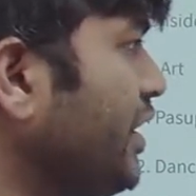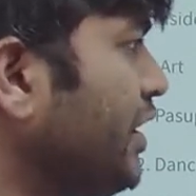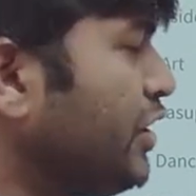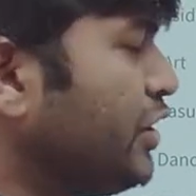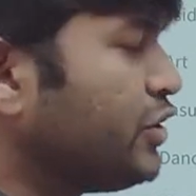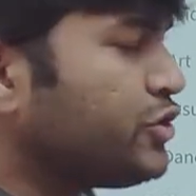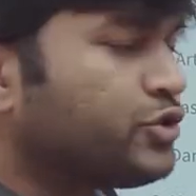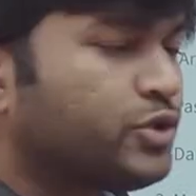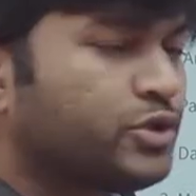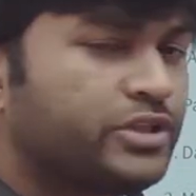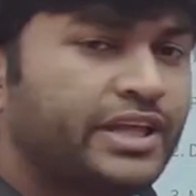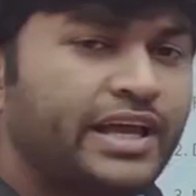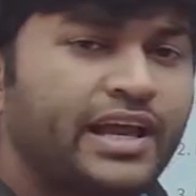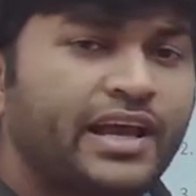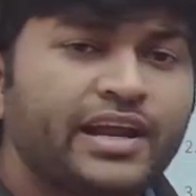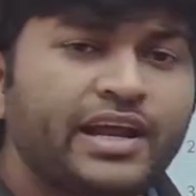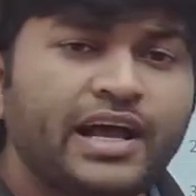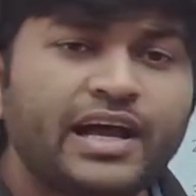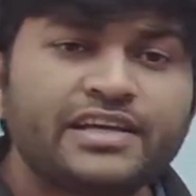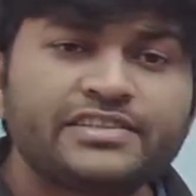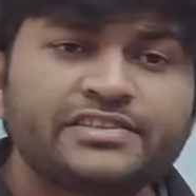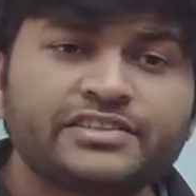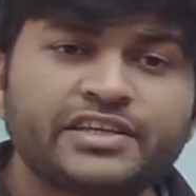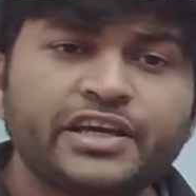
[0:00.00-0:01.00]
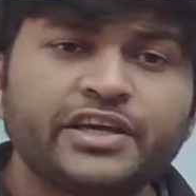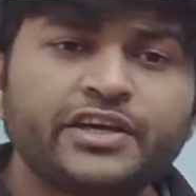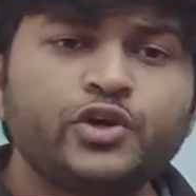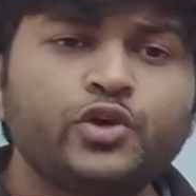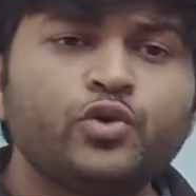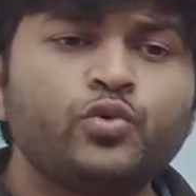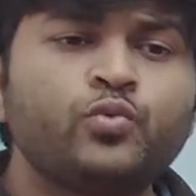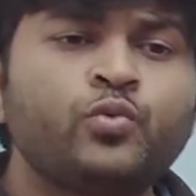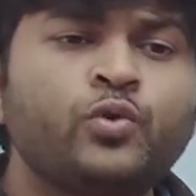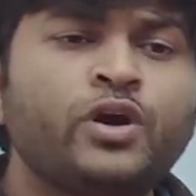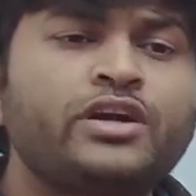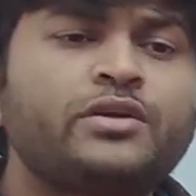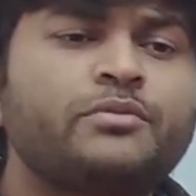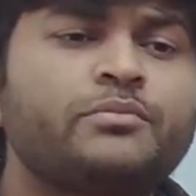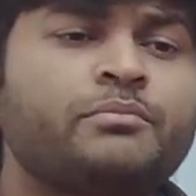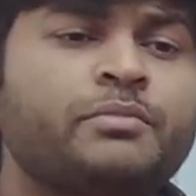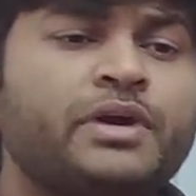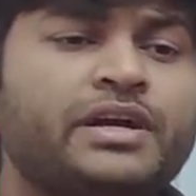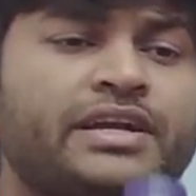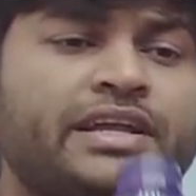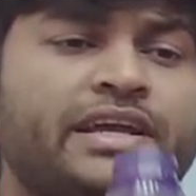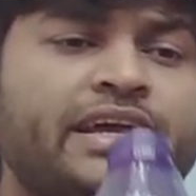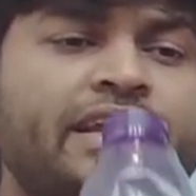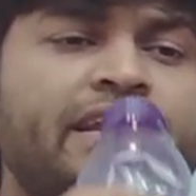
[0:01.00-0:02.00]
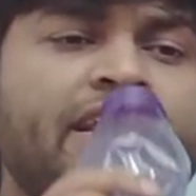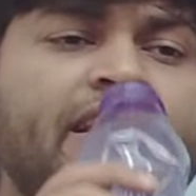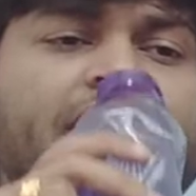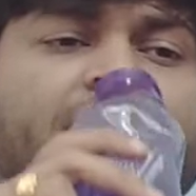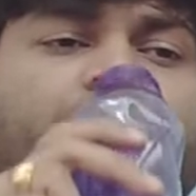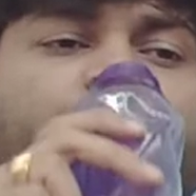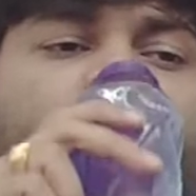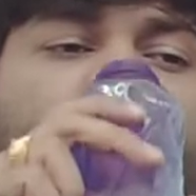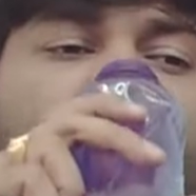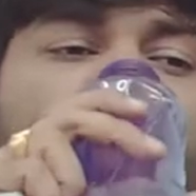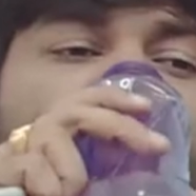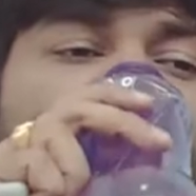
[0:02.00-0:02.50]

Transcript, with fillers: So they are asking you what material was